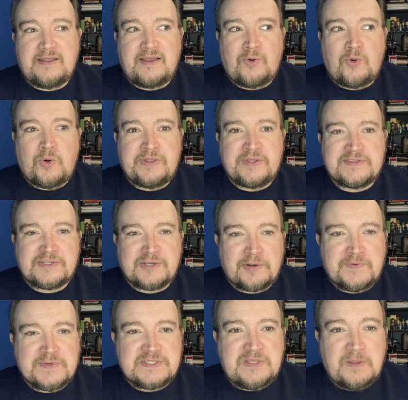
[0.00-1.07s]
on the
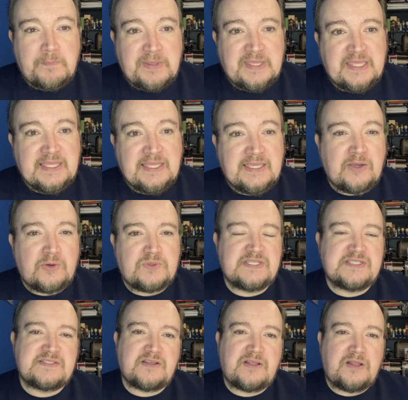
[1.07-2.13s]
surface to be
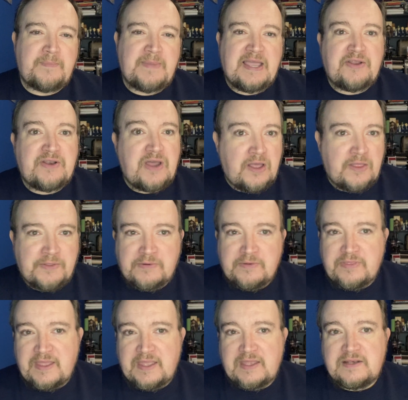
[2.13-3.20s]
egotistical about, other
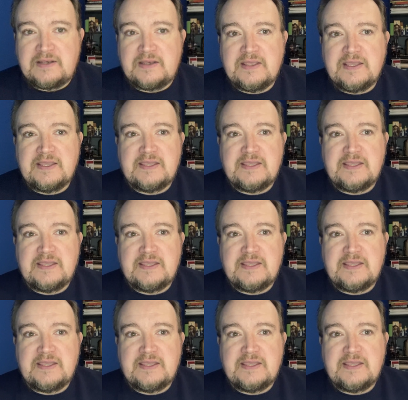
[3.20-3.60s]
than